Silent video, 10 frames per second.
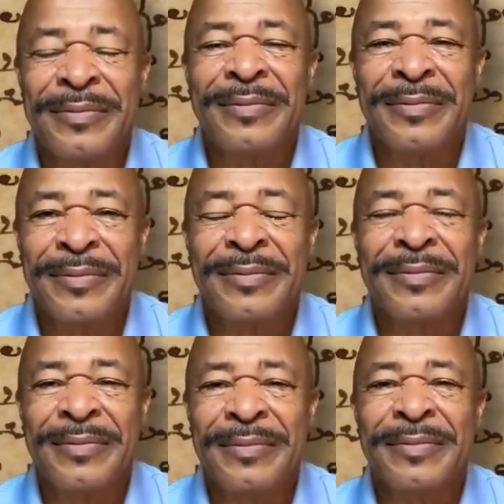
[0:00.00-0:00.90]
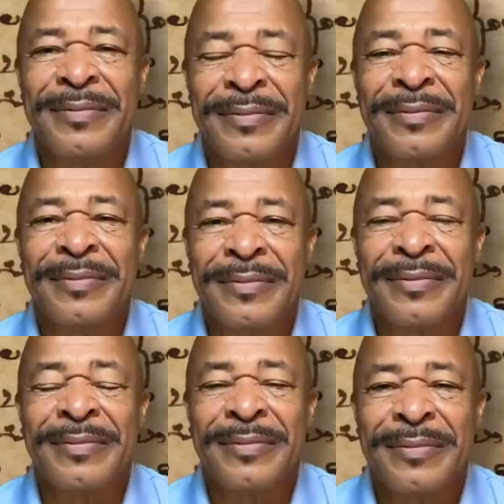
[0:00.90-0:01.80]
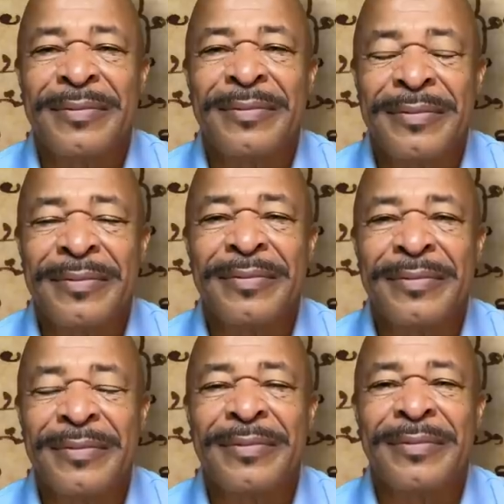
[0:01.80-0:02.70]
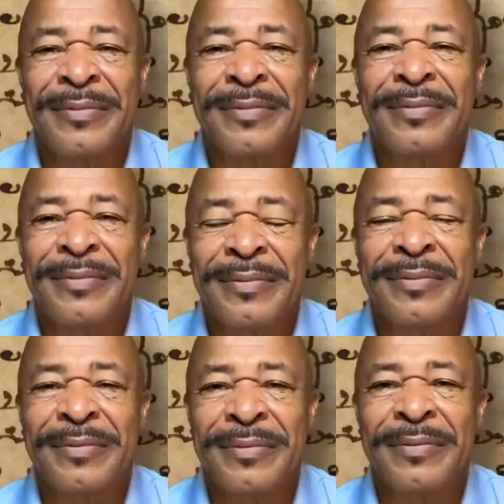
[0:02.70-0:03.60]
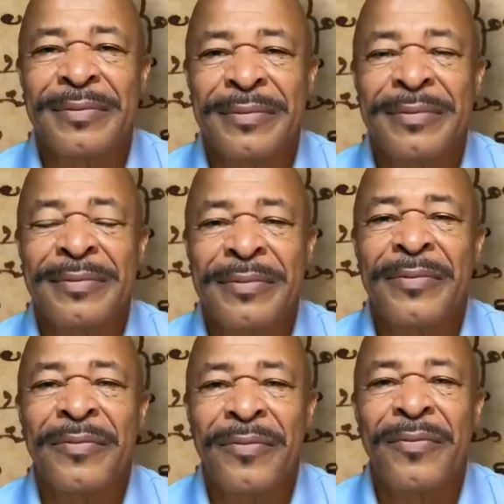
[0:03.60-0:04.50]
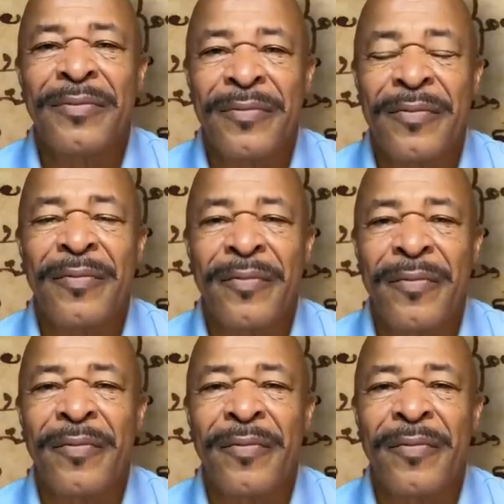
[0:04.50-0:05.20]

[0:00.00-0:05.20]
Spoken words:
(not speaking)